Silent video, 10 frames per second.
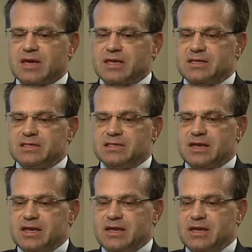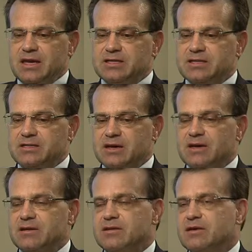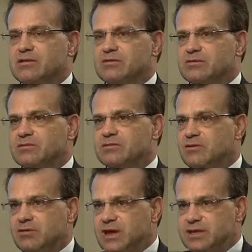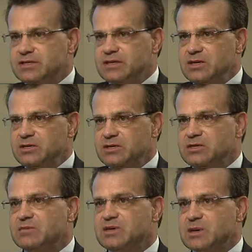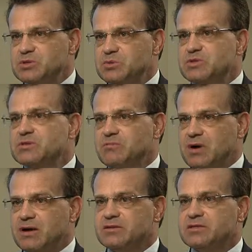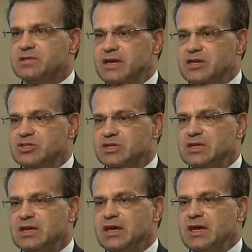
is that it's done under local anesthesia, sometimes with some mild sedation.